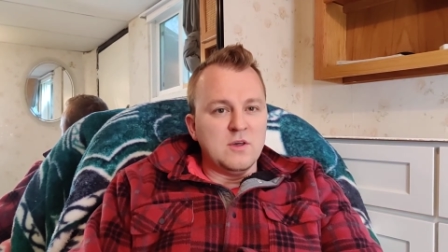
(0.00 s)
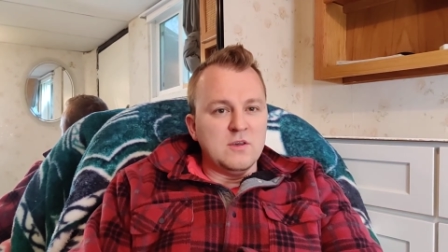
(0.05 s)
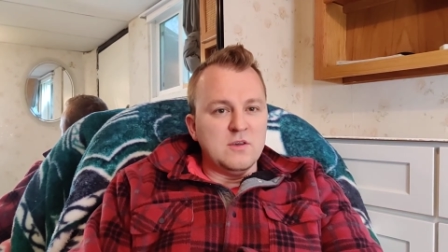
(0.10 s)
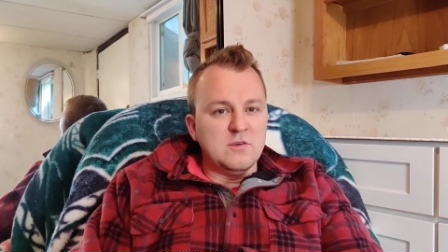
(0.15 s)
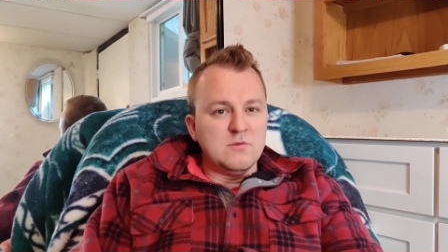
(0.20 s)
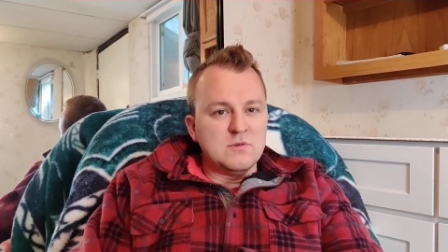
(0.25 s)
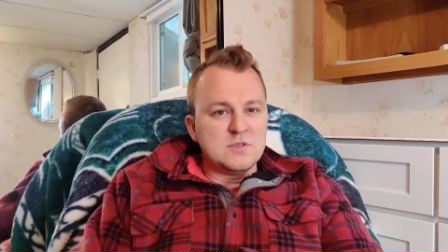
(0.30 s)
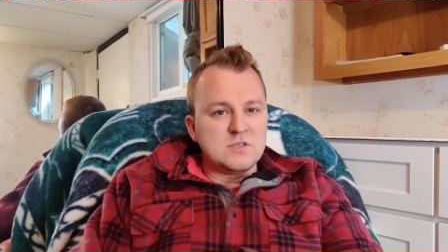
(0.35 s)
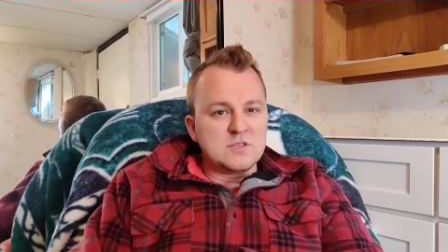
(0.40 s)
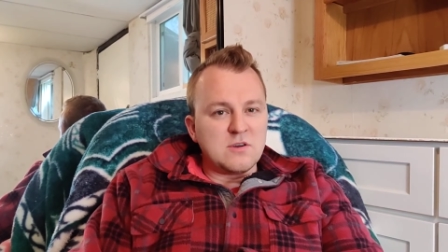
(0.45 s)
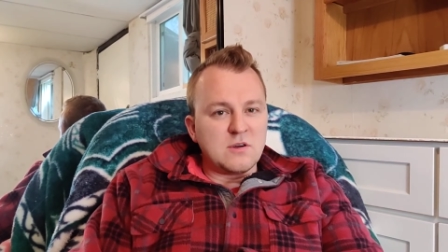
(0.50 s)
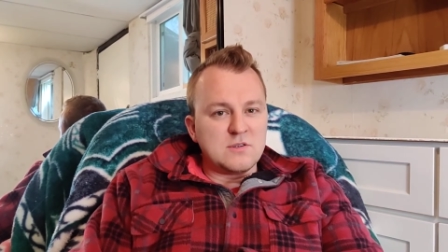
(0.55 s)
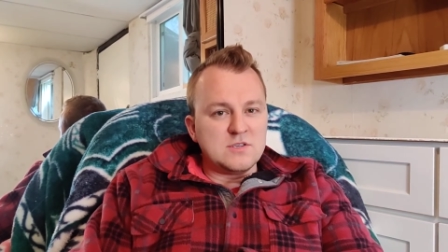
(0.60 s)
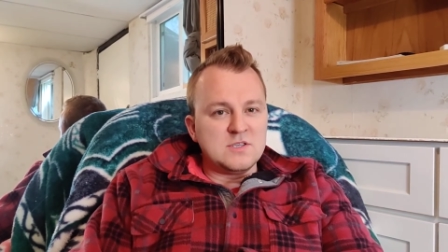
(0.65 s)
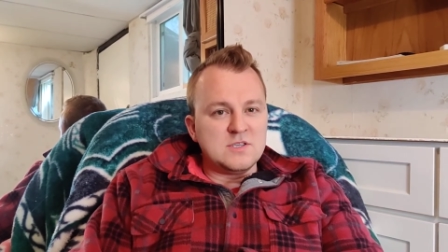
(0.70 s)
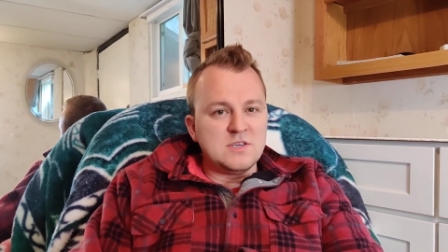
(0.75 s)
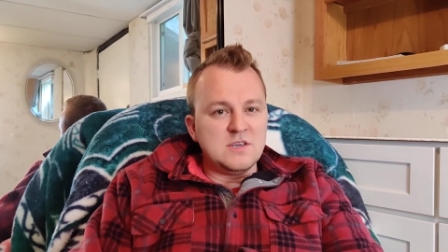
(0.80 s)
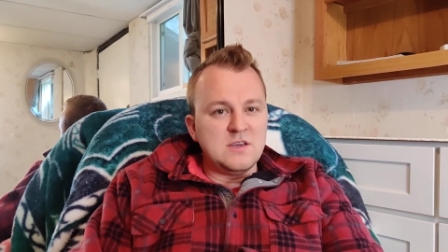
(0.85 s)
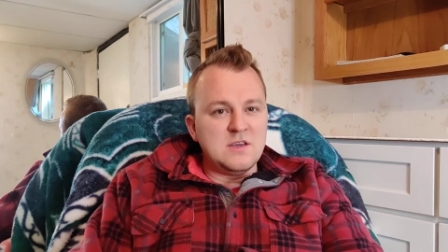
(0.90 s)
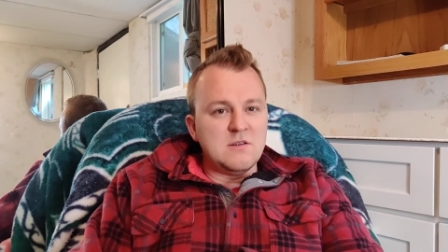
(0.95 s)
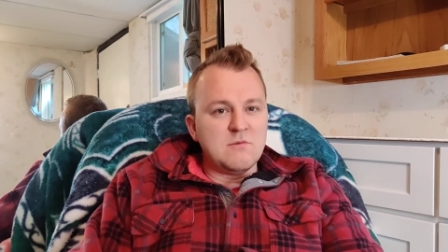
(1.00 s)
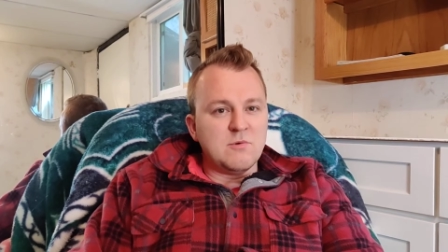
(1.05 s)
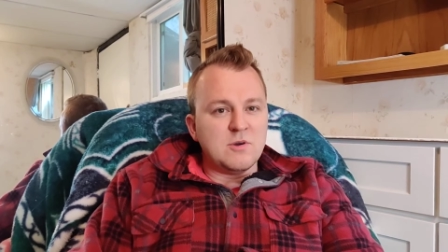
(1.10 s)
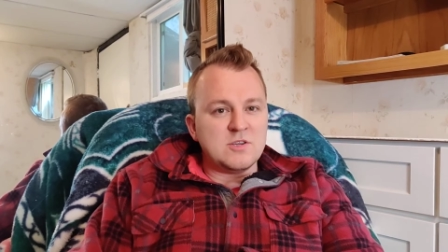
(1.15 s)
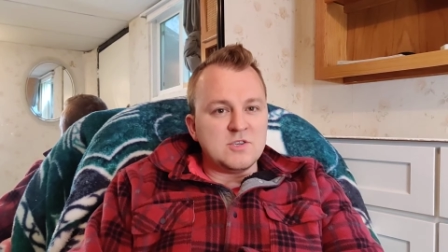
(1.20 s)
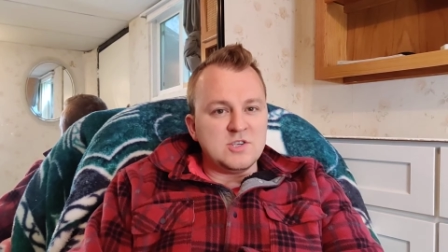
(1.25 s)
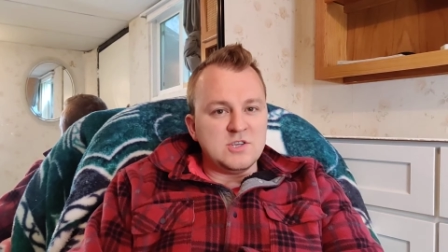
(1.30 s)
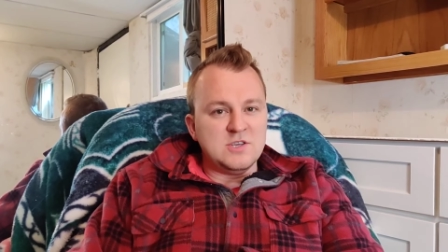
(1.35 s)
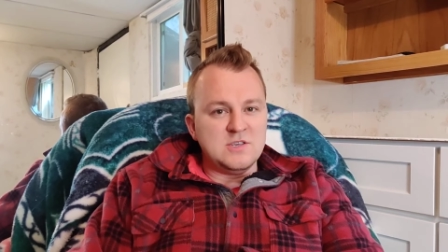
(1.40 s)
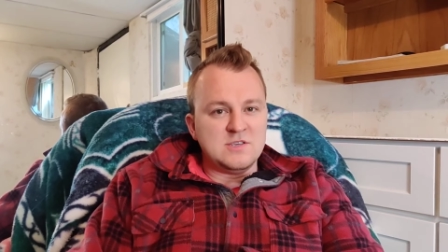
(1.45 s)
You would start seeing
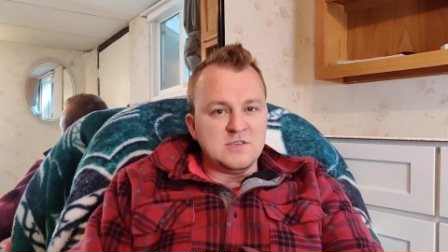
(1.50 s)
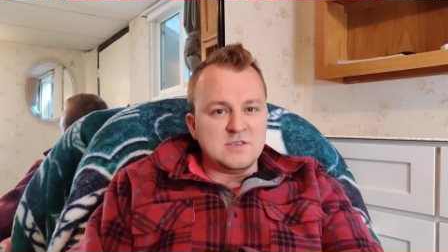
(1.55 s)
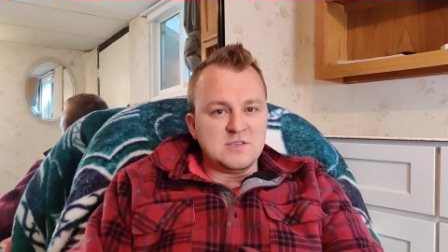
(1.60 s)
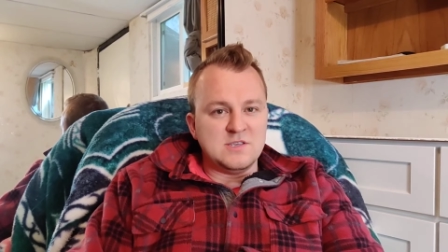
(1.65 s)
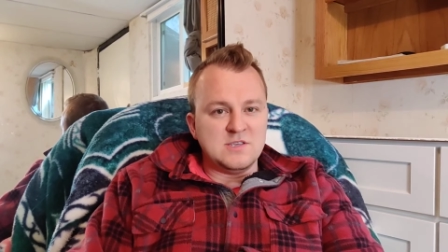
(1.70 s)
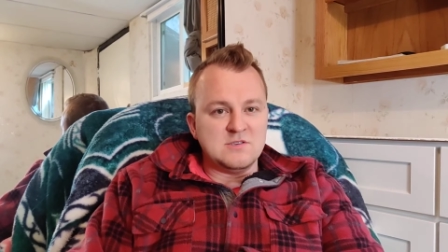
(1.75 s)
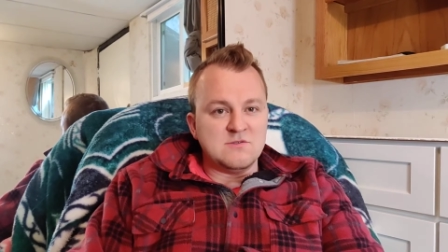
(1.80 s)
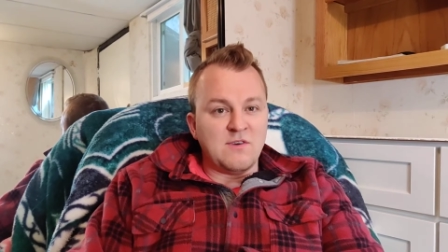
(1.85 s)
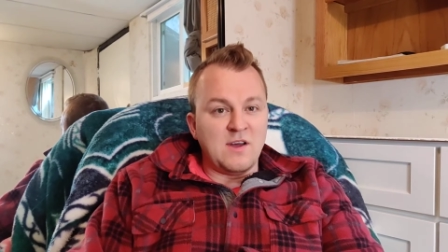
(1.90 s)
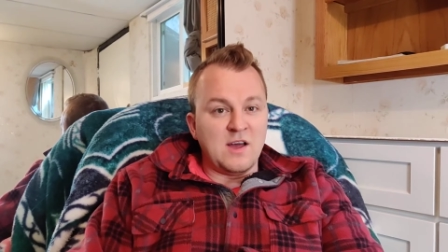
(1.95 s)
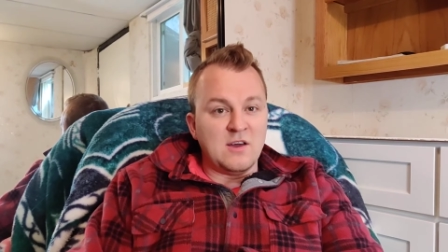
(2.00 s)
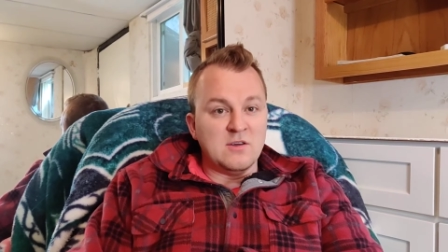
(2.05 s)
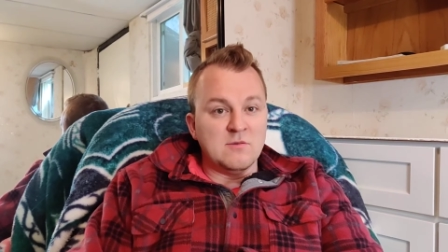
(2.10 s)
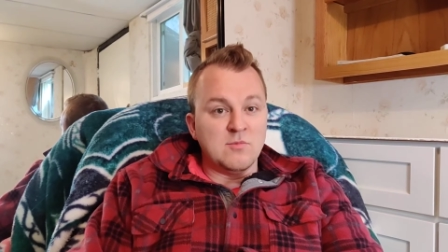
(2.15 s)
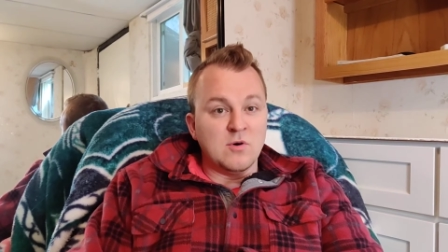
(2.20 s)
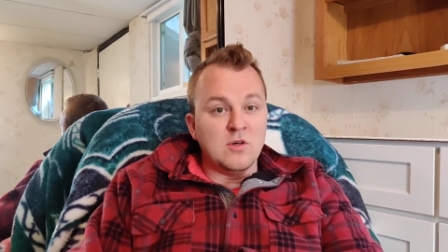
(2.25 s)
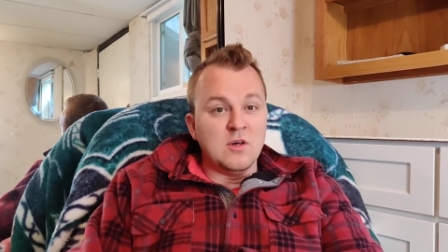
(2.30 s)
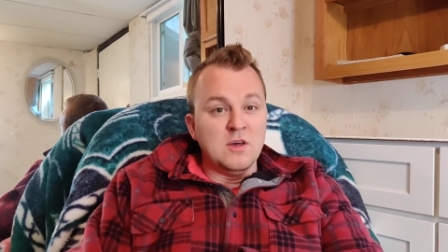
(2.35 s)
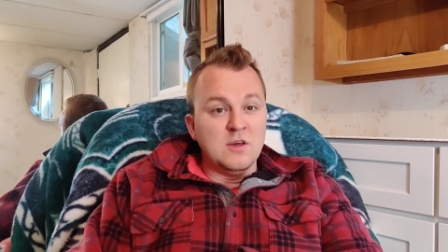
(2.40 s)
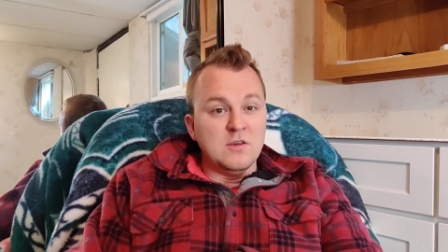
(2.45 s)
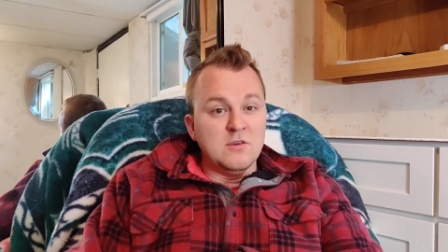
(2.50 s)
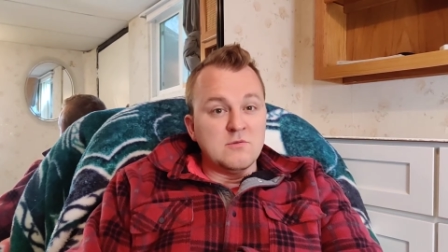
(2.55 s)
what Jesus sees valuable.